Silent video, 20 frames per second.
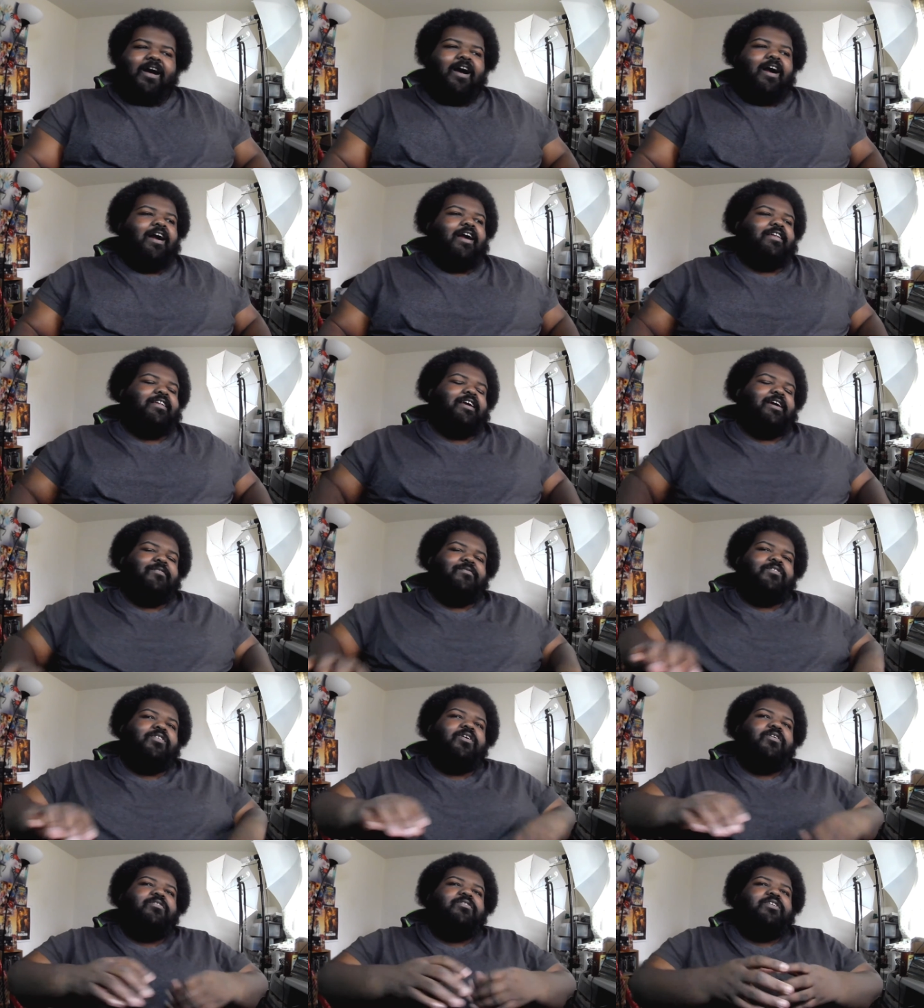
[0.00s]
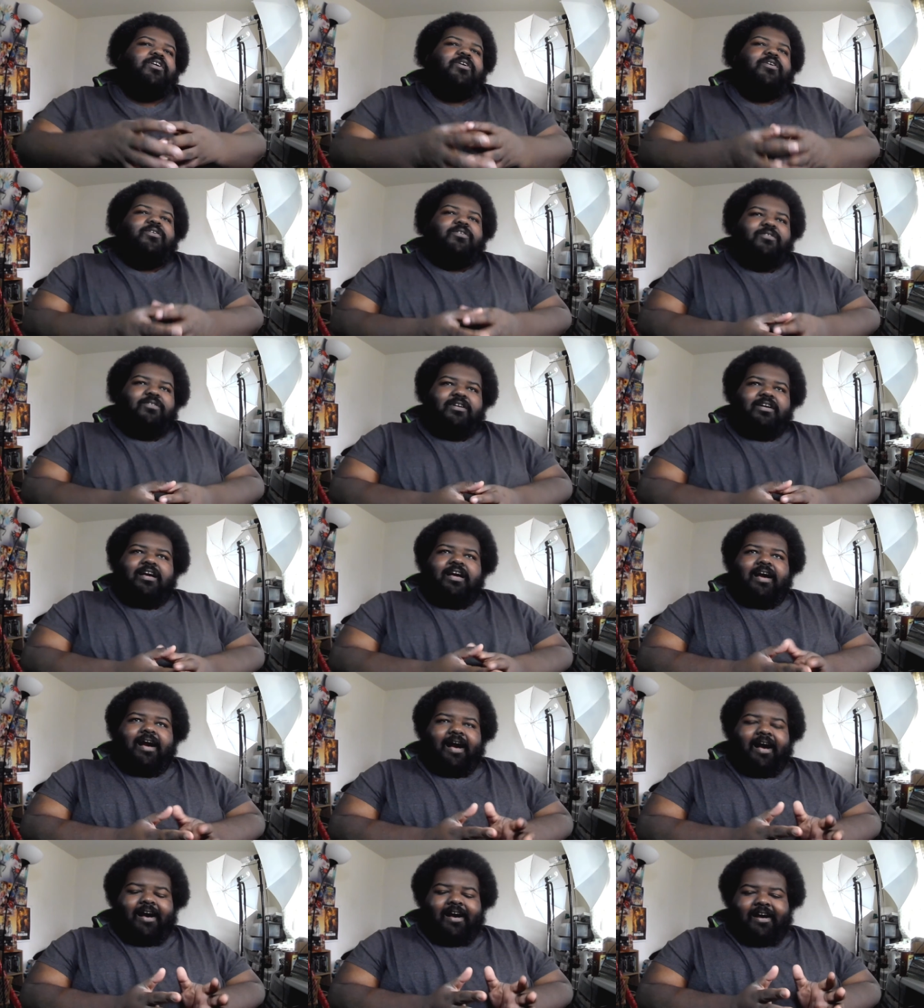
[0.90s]
Alright, now, if you don't know,
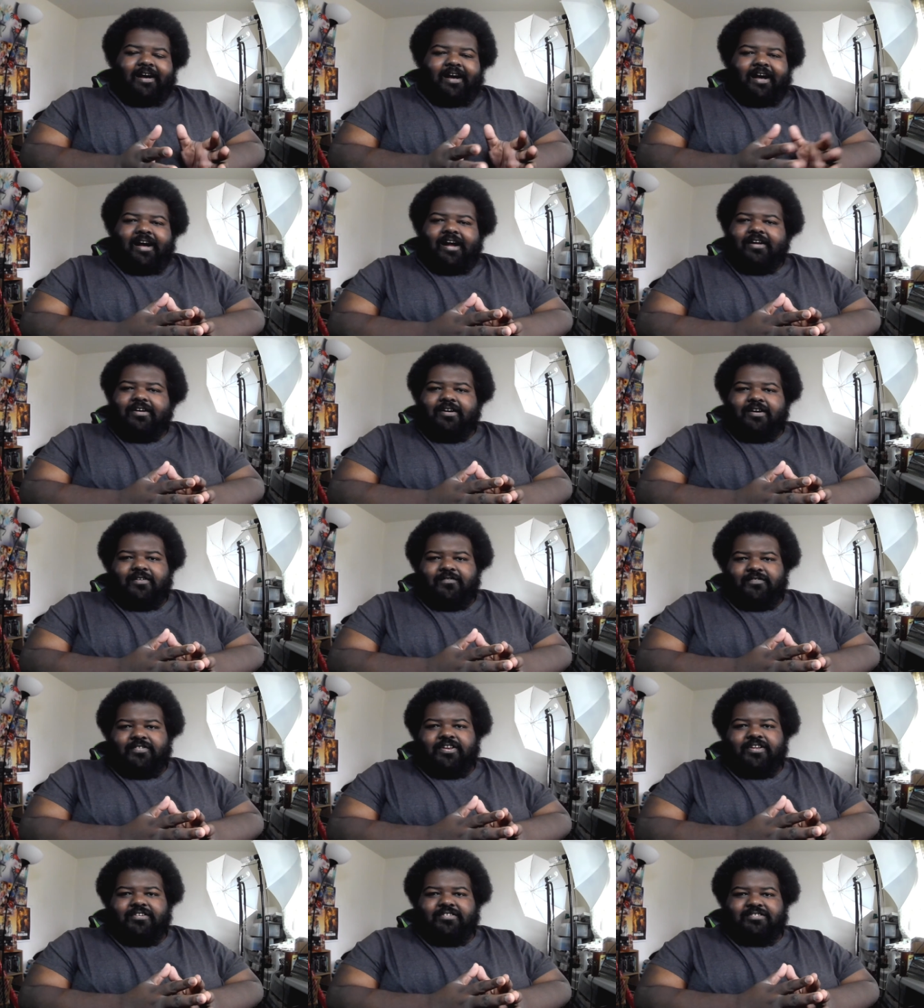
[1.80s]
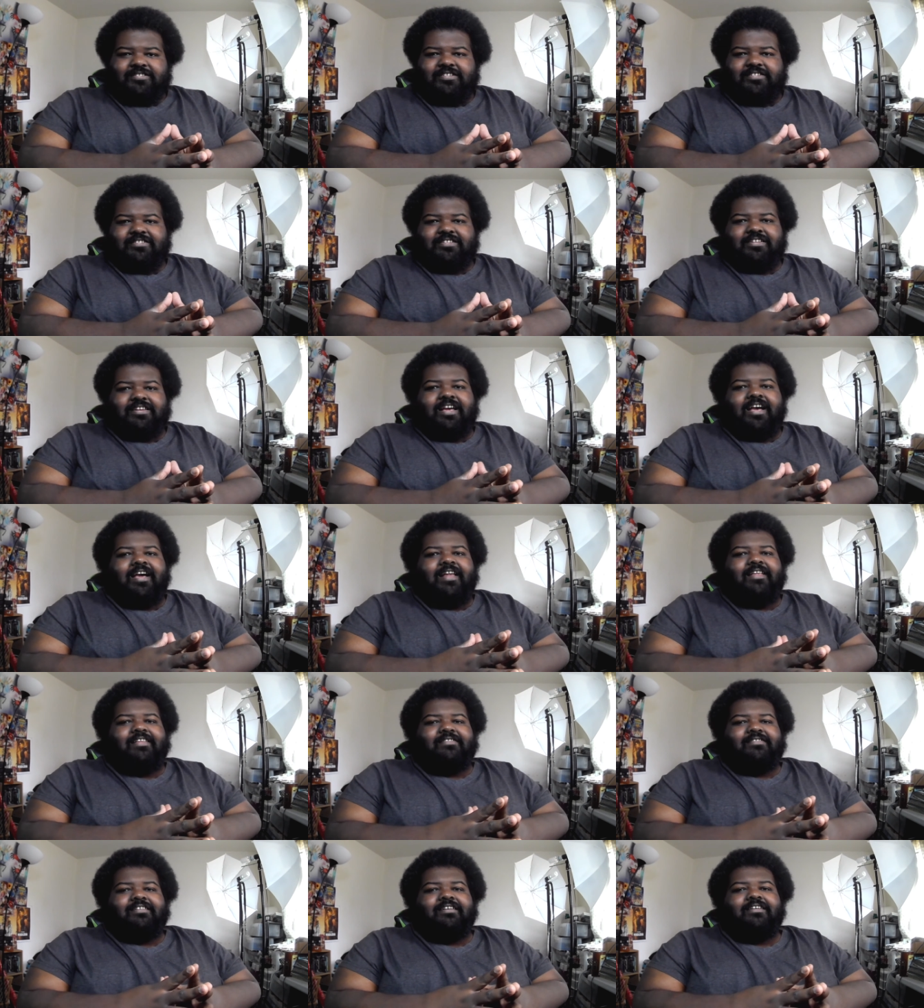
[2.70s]
uh, Hot Girl Videos
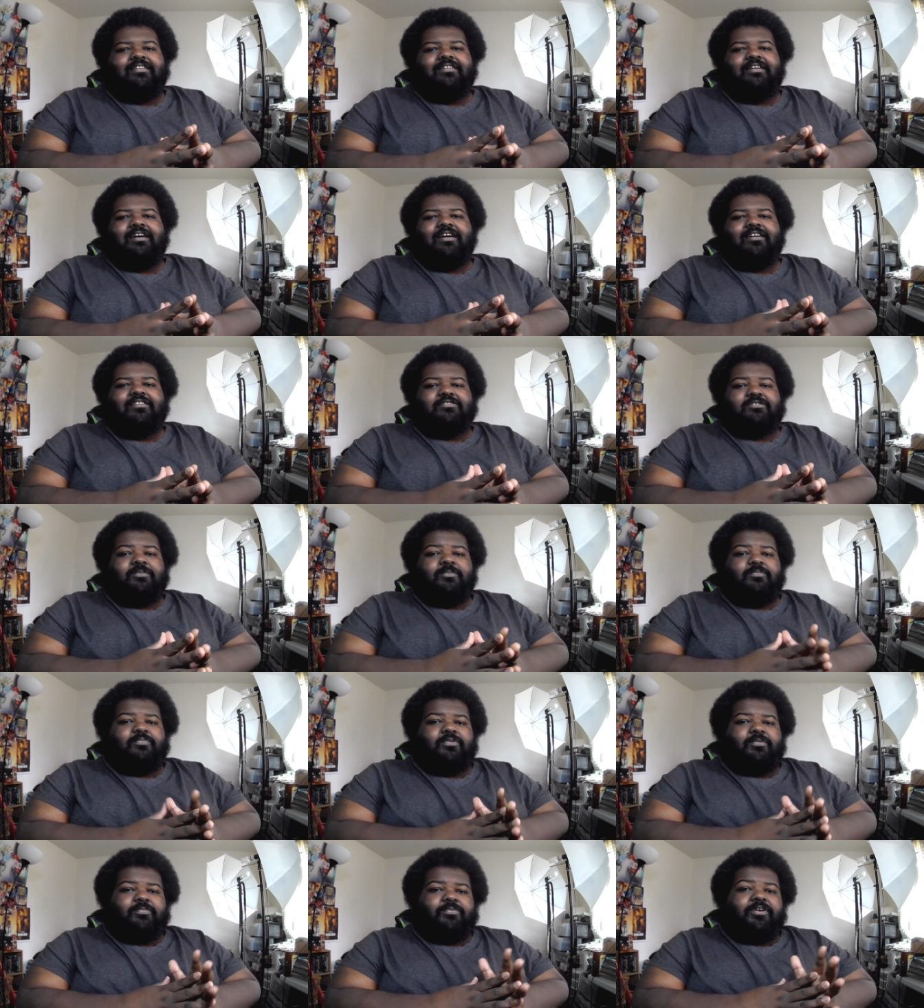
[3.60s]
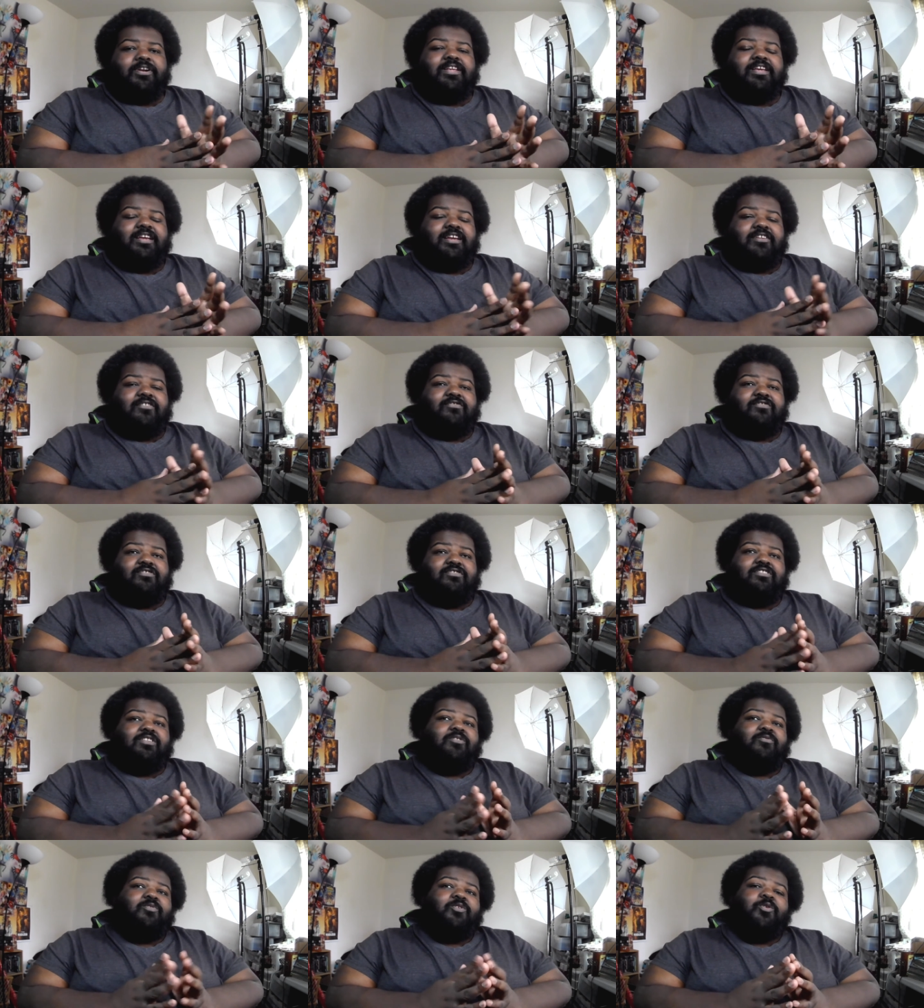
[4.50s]
sixty-nine has done uh, some, some pretty
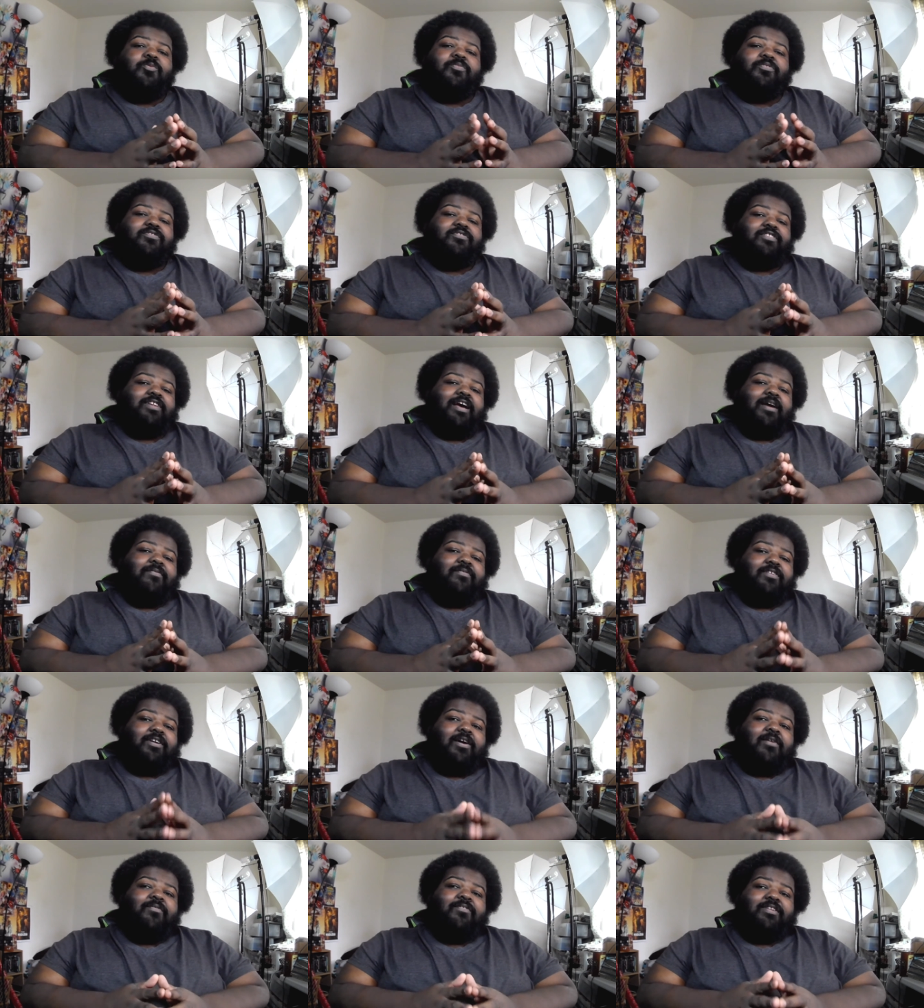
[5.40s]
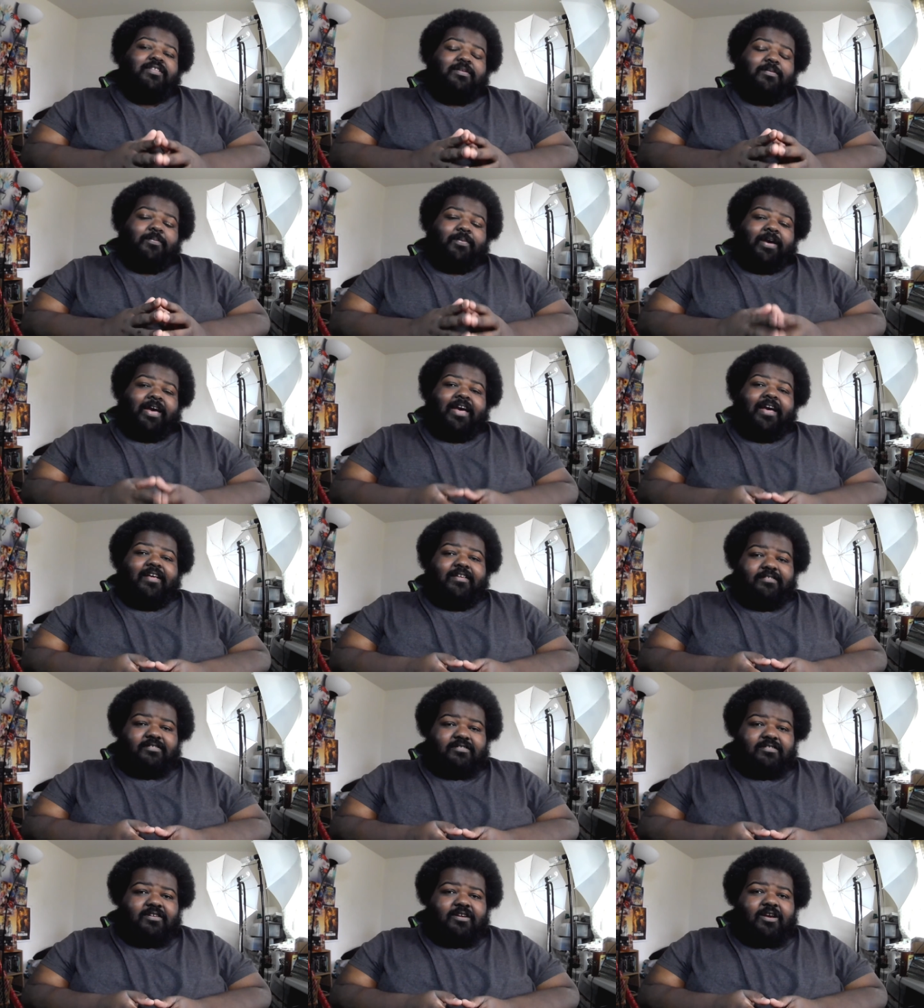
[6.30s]
interesting rumors that I've covered in the
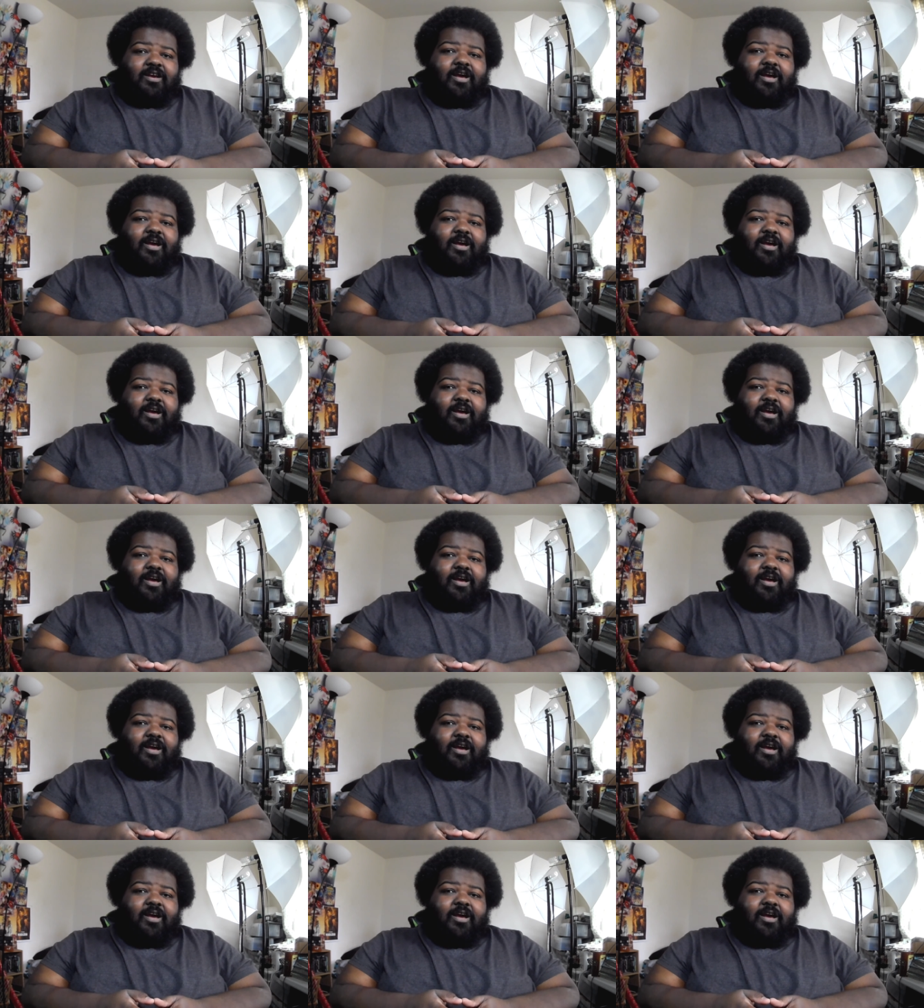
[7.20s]
past.